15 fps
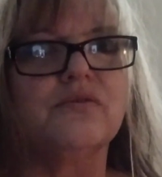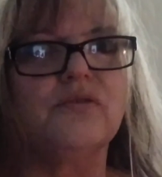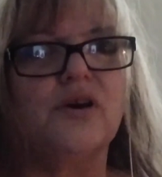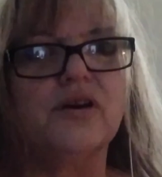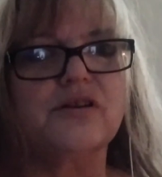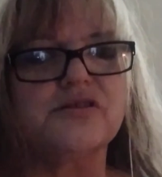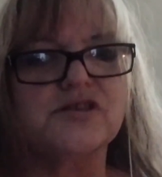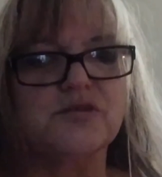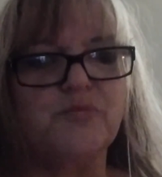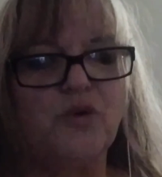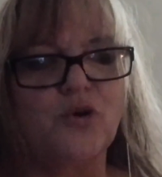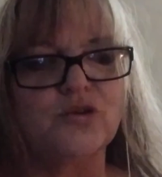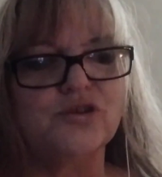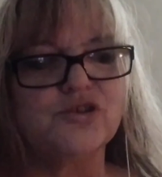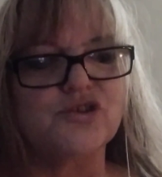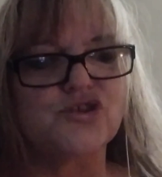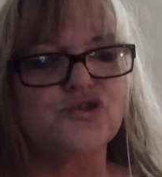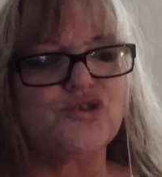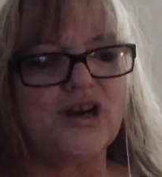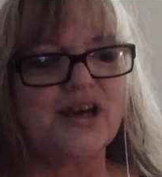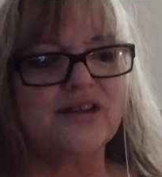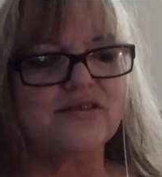focus upon your
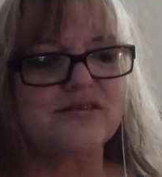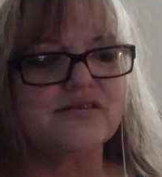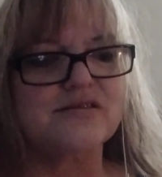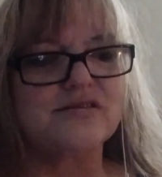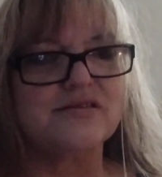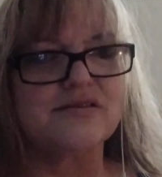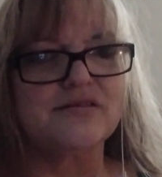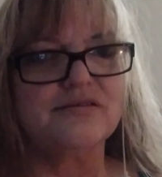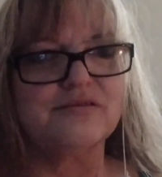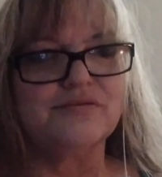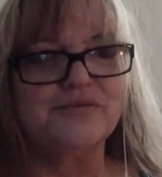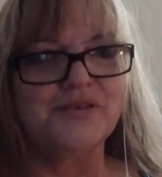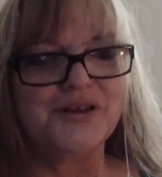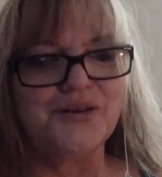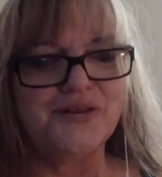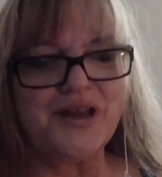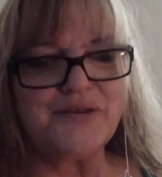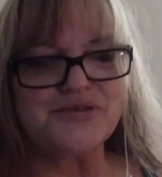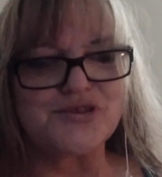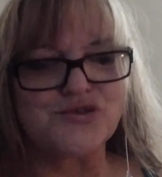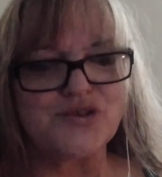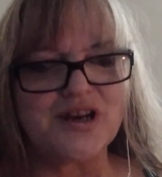strengths. We all
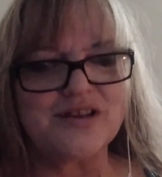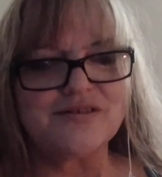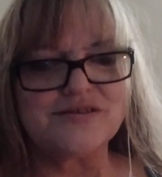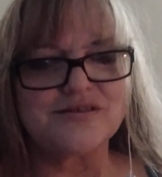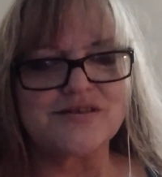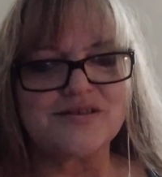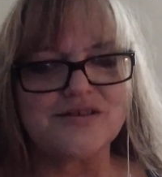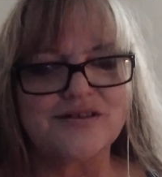have strengths.